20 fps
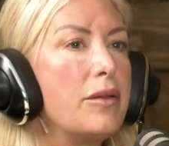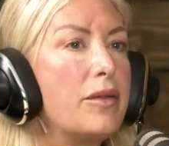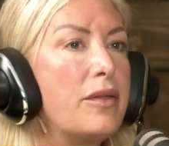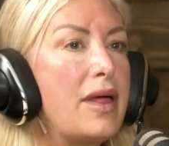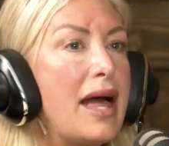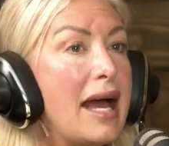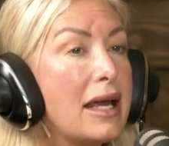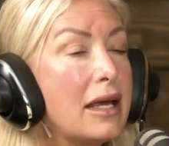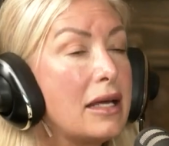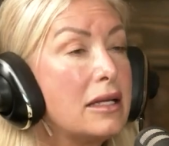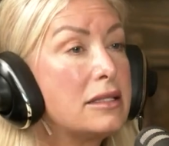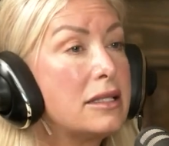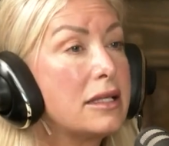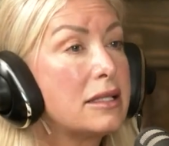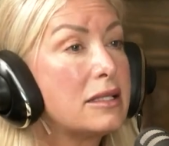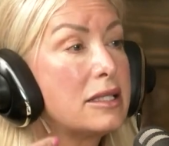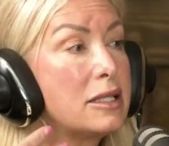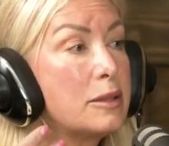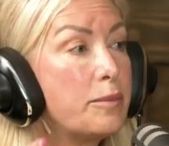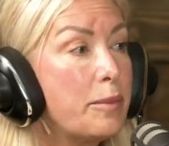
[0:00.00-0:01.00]
That gets
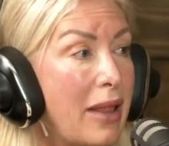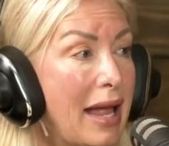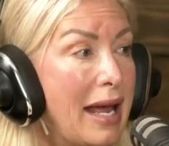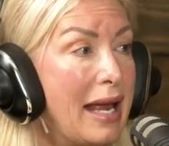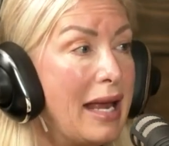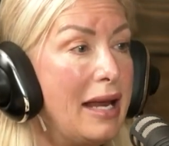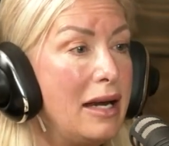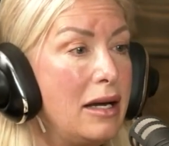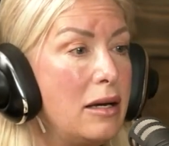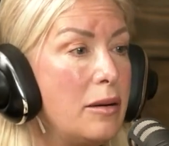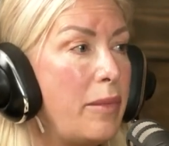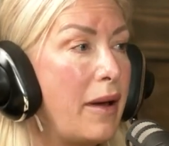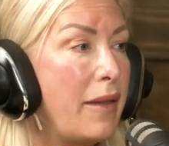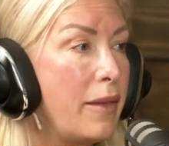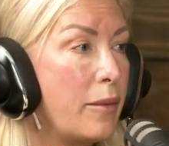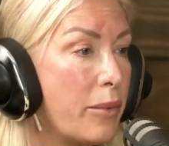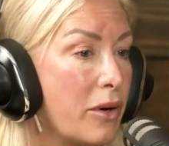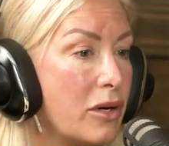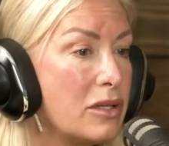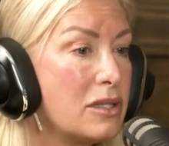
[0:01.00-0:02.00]
explained by
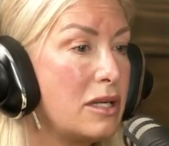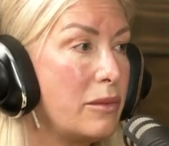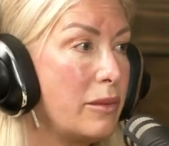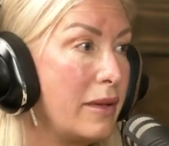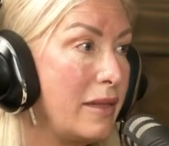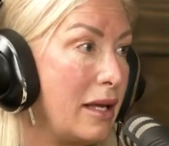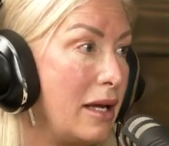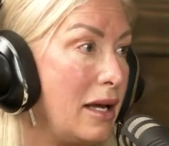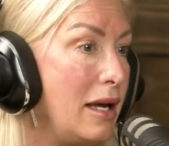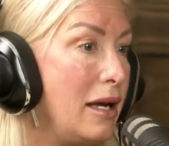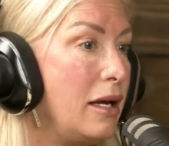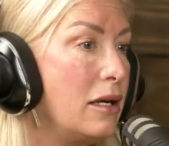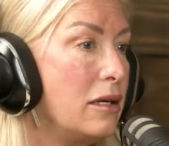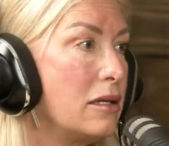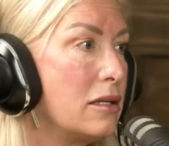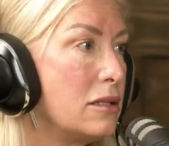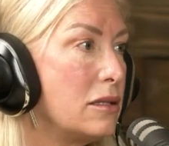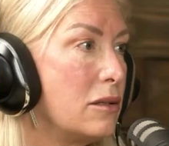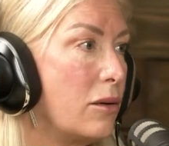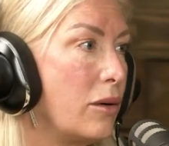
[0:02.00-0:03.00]
the person with the eating
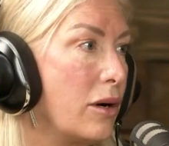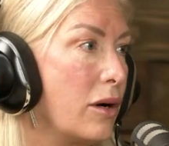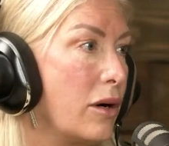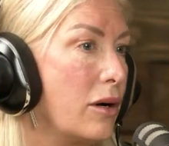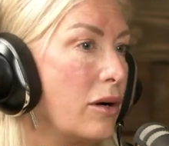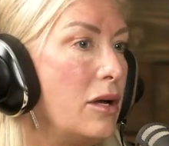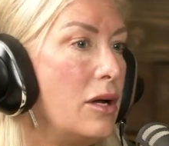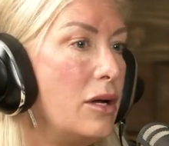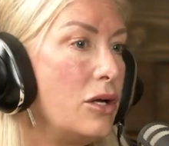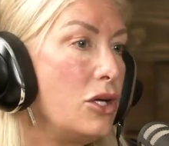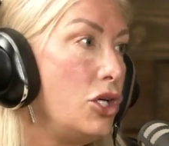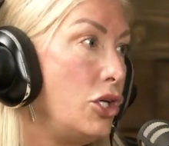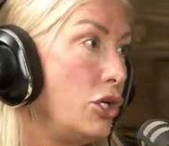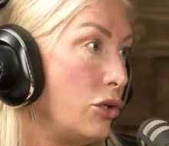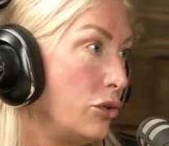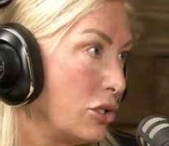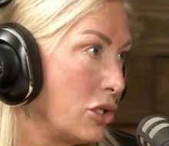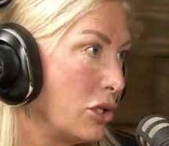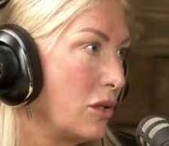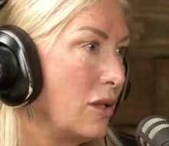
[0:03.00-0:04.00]
disorder,
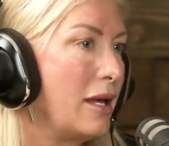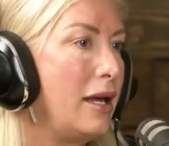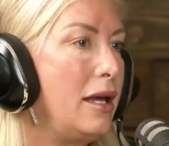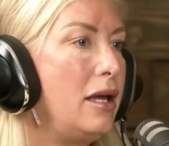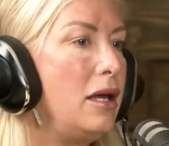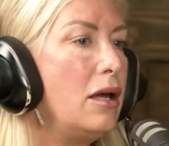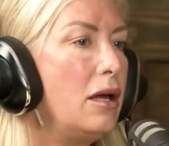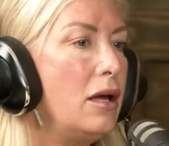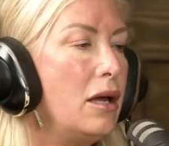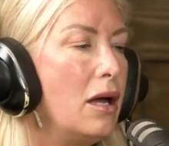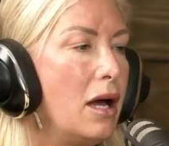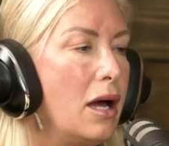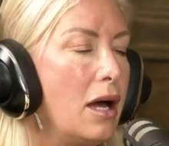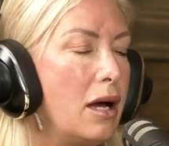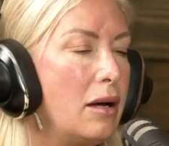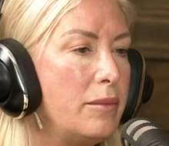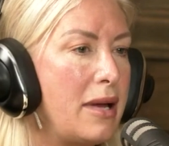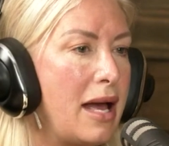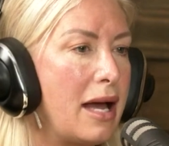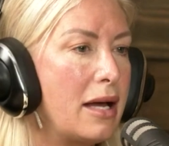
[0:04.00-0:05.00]
usually
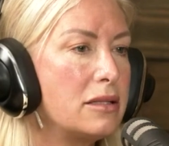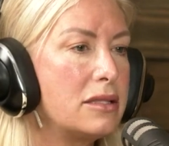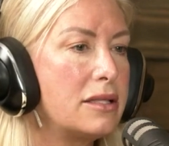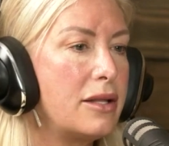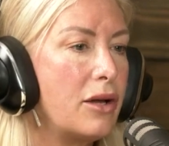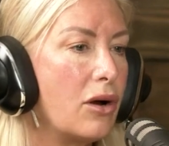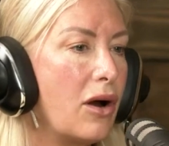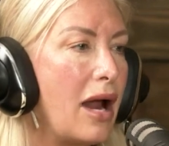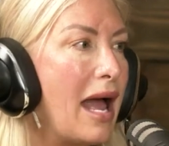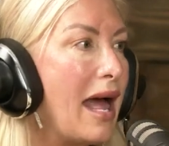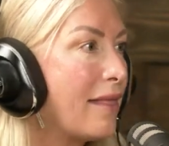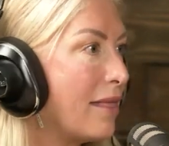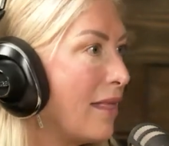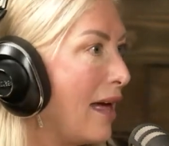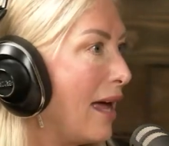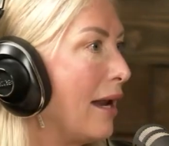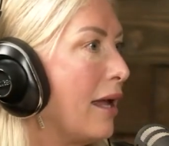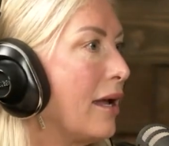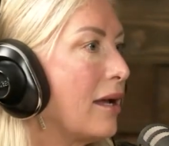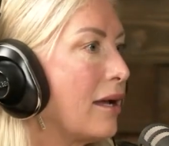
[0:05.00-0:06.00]
as they're
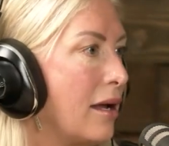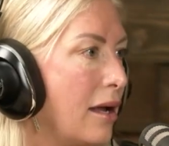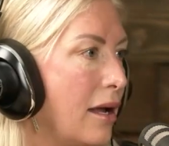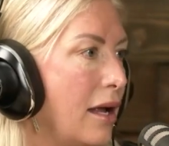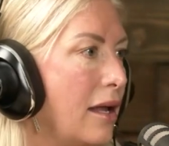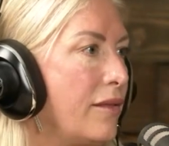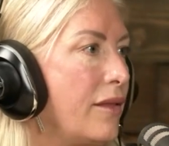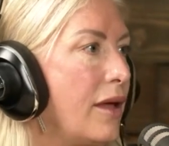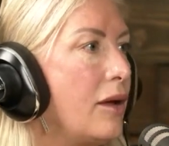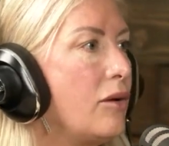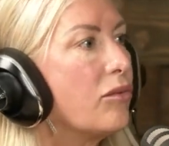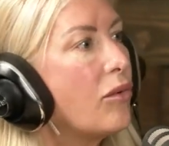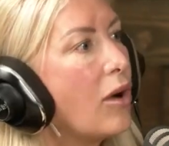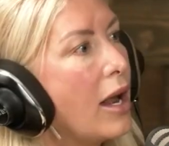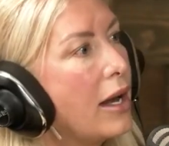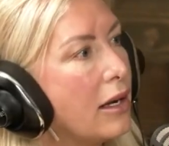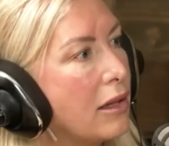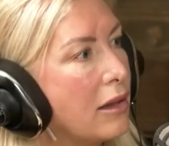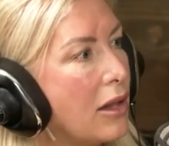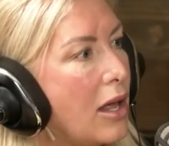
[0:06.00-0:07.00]
athletic and they
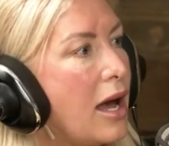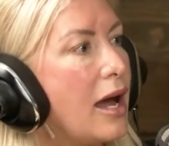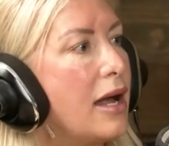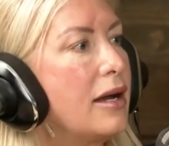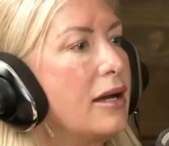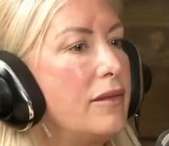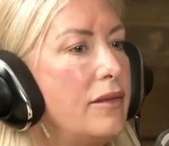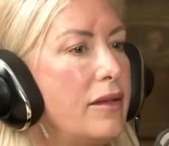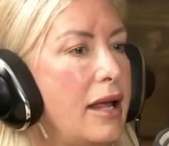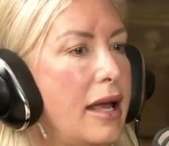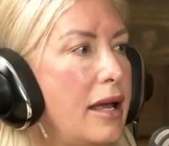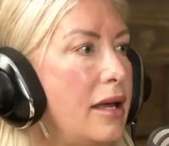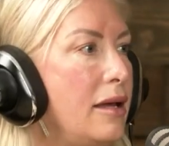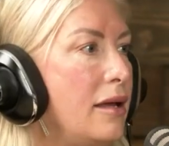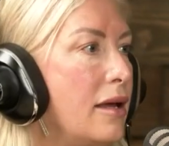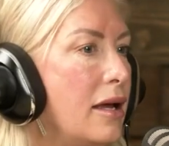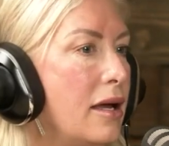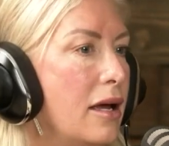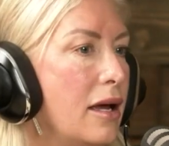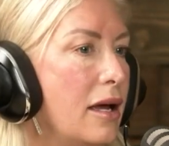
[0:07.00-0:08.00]
run a lot,
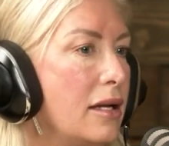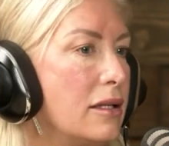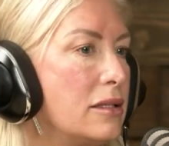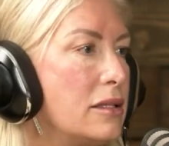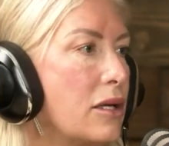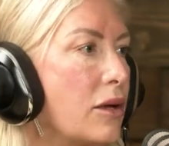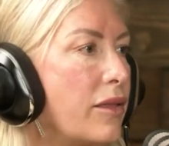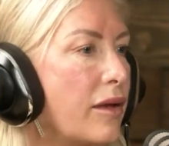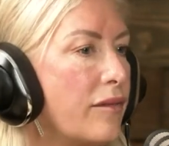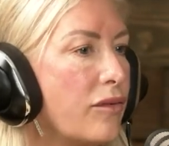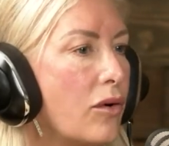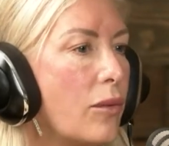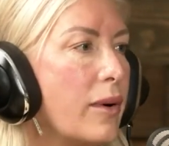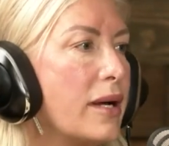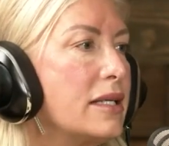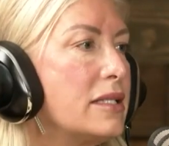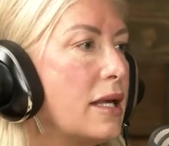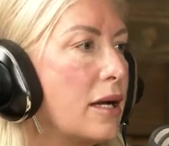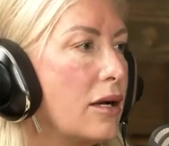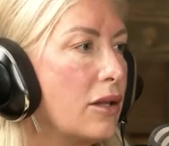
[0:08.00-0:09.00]
and so they've
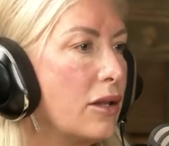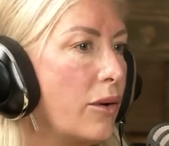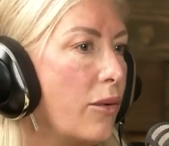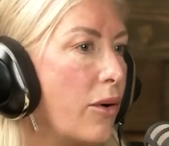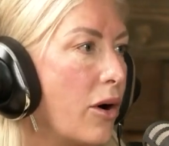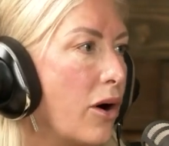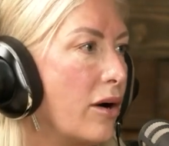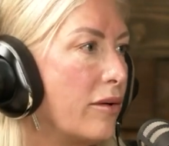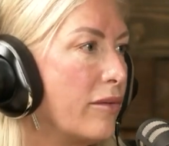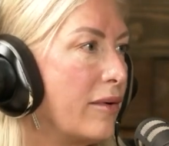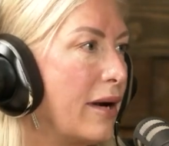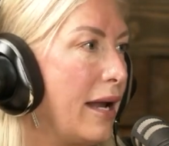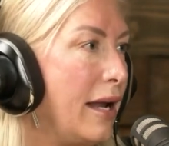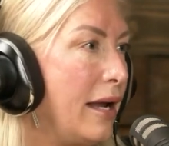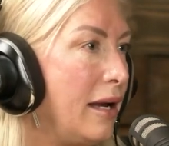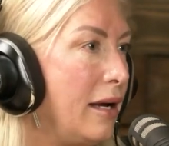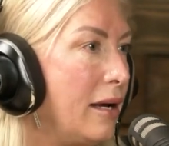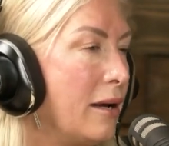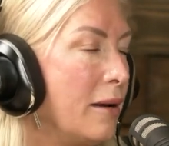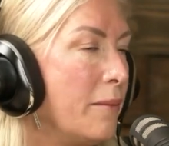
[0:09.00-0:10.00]
always had a low heart
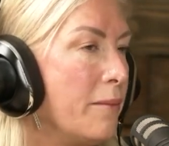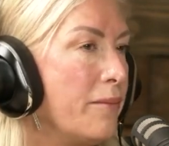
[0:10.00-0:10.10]
rate.